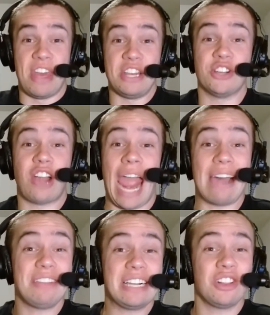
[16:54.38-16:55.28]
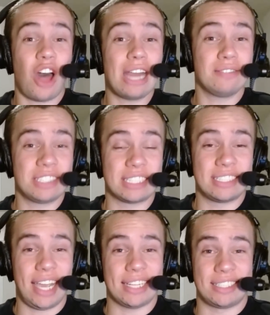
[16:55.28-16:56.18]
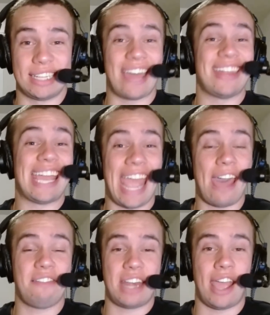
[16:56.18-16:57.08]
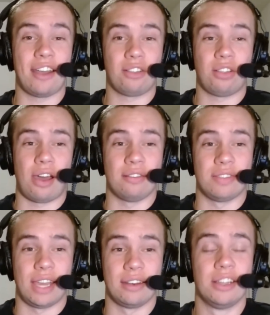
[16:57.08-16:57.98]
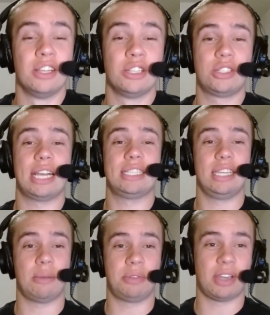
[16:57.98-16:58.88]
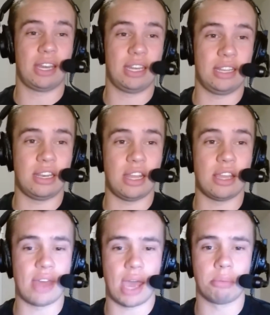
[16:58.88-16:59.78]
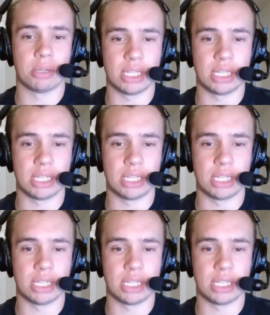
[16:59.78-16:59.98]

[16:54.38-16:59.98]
then you're having a lot of success, and they haven't had a lot of that. So that's the upside in that